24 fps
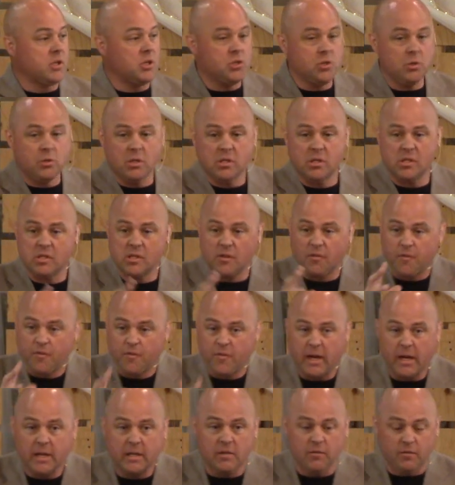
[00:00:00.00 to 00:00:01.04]
and Judas is
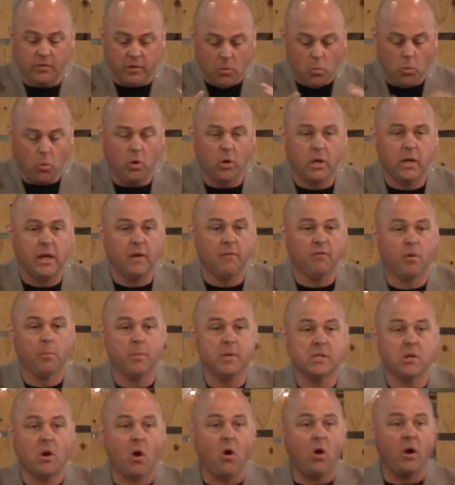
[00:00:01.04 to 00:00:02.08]
effectively working from
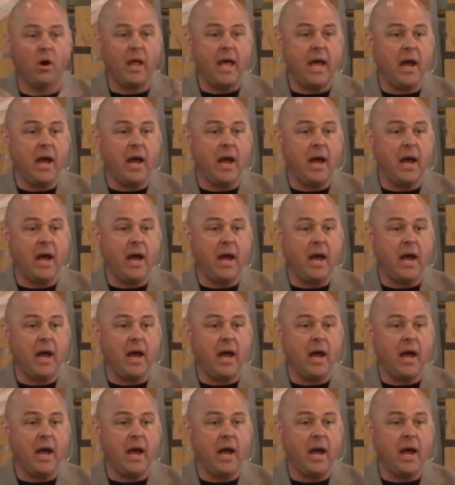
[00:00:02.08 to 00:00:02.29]
his heart